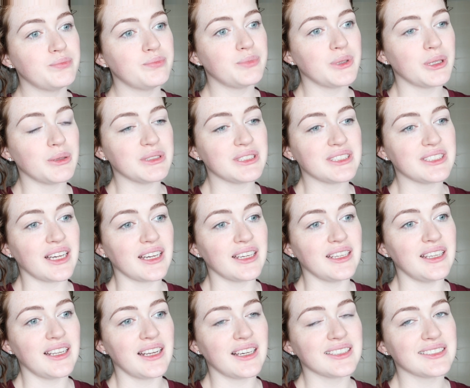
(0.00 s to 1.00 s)
But I was sat
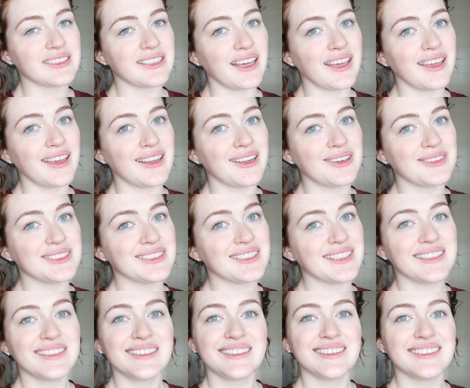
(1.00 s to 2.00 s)
here last night and I was
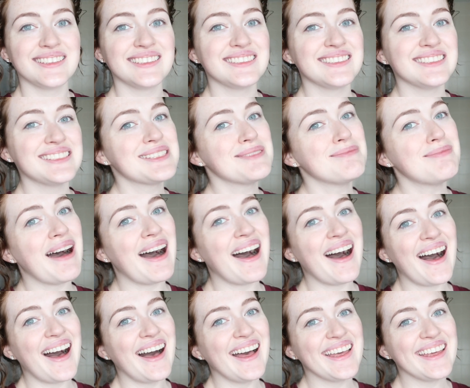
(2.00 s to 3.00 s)
like, this is
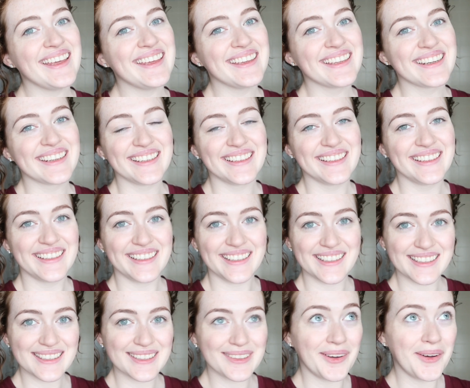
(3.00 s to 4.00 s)
mine.
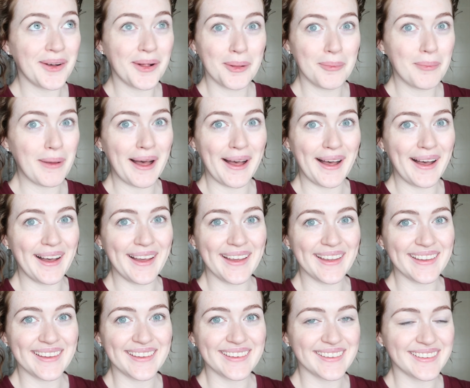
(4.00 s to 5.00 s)
It's all
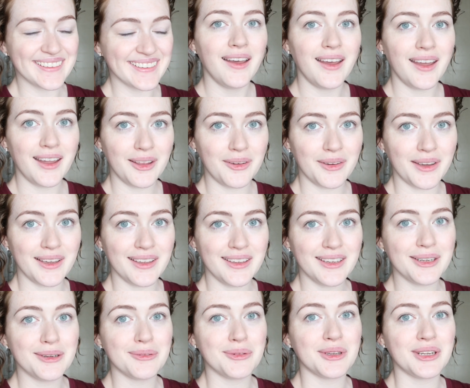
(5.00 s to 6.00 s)
mine.
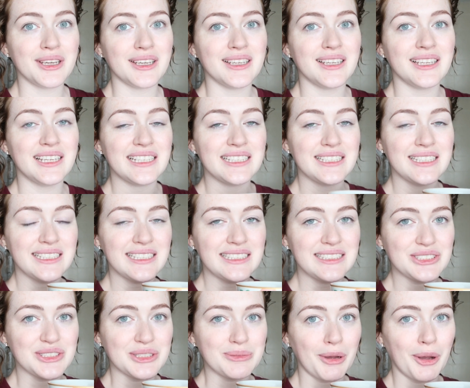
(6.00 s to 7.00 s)
Anyway, I'm gonna
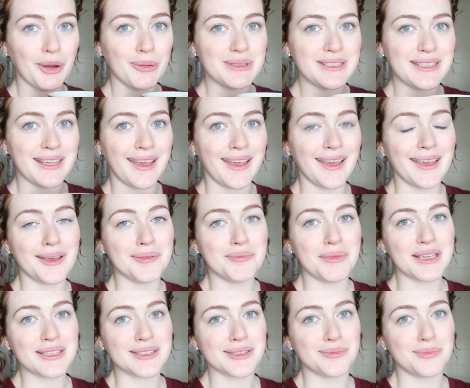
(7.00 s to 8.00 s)
drink my cup of tea,
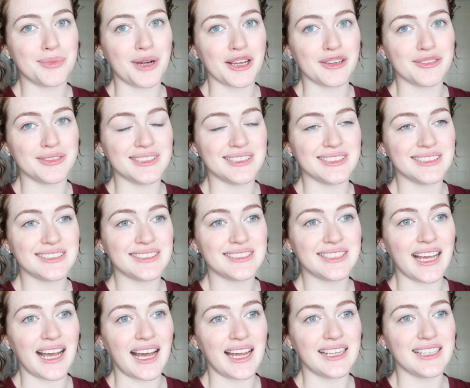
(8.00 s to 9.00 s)
make some breakfast,
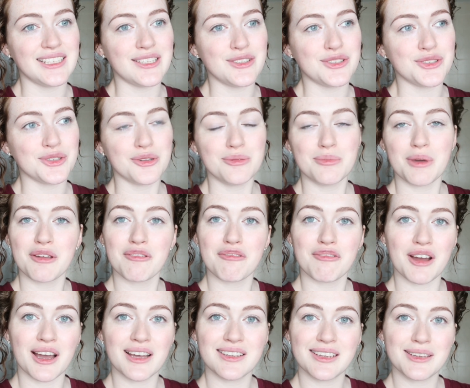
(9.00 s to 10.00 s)
and enjoy my
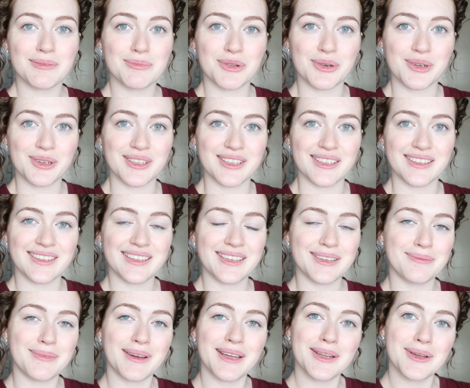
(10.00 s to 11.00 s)
Friday morning
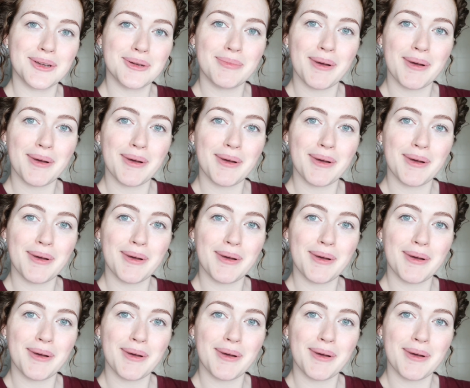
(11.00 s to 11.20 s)
in my new